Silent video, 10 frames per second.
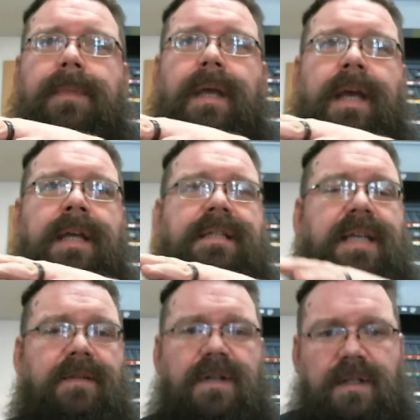It
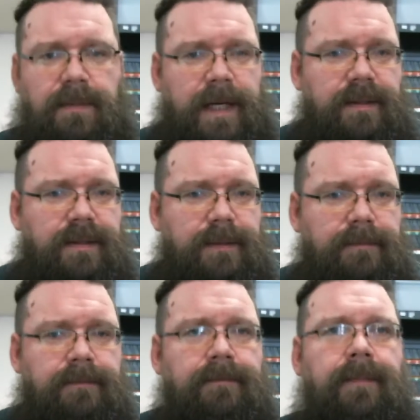saves on space,
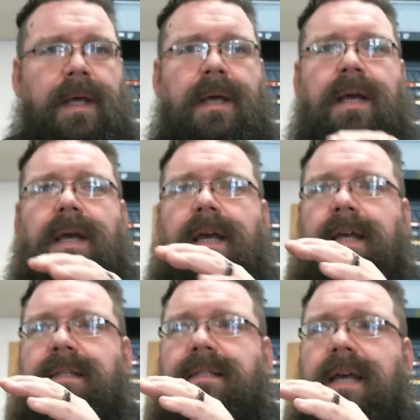
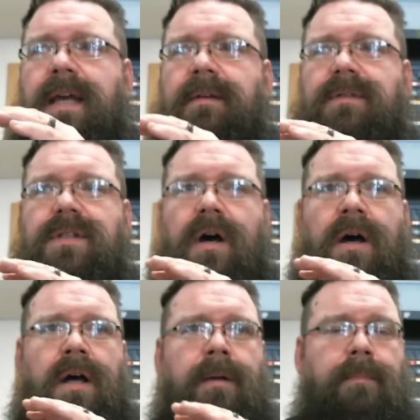it saves
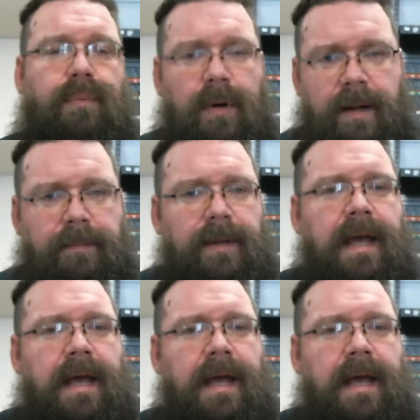on prep,